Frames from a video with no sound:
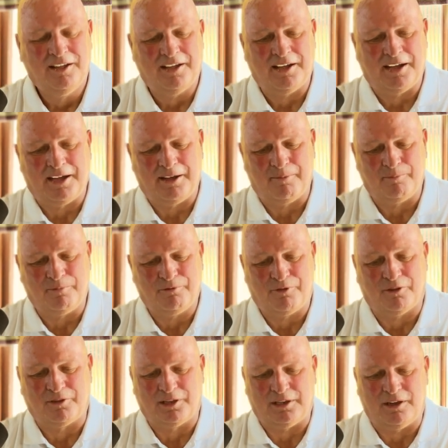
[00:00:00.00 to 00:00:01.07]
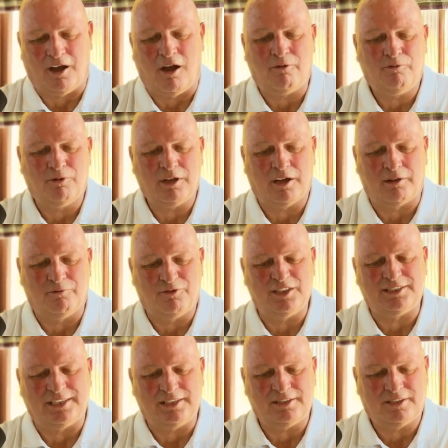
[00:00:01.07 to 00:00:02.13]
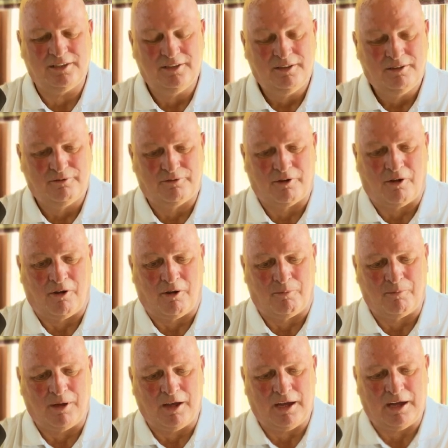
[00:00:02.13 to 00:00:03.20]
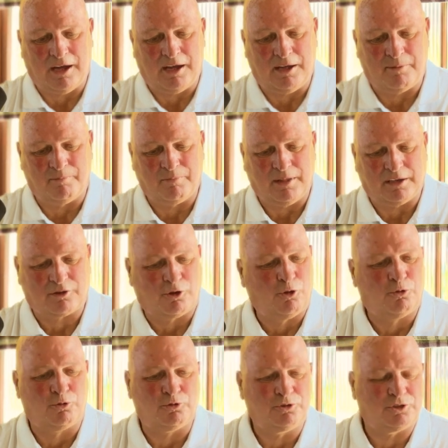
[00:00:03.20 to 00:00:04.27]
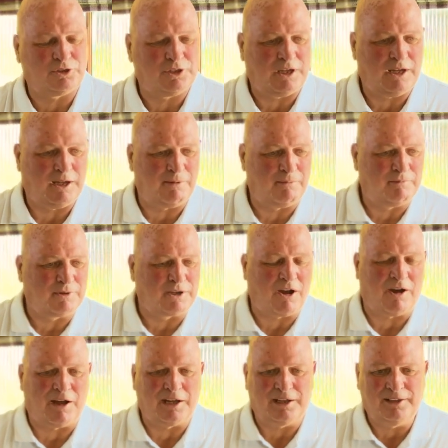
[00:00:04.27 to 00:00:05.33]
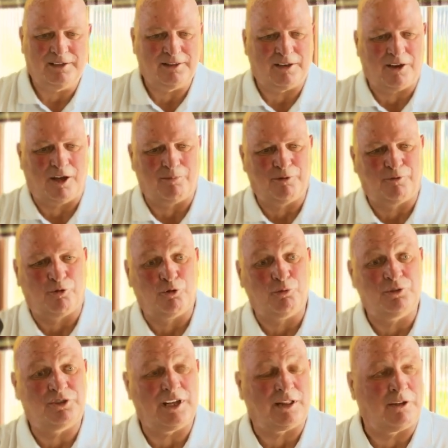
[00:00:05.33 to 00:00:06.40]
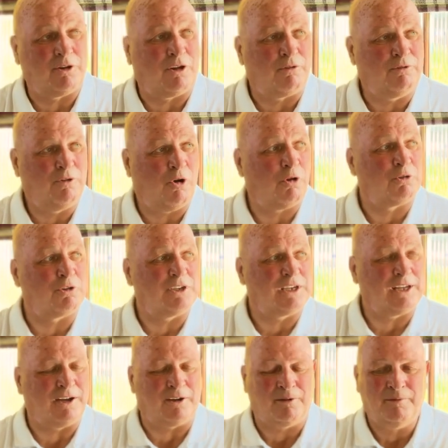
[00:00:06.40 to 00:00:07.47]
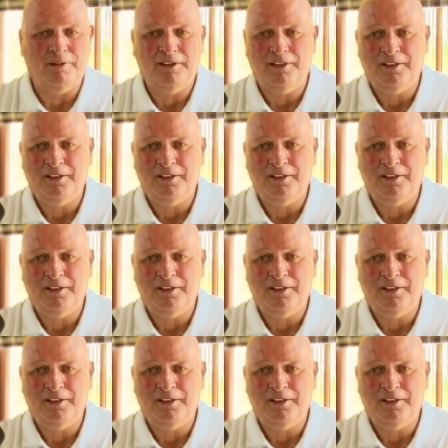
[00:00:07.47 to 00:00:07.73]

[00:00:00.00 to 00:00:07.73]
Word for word: um, funnily enough, we had a visit from um, a clothes um, guy the night before who was selling off holiday gear.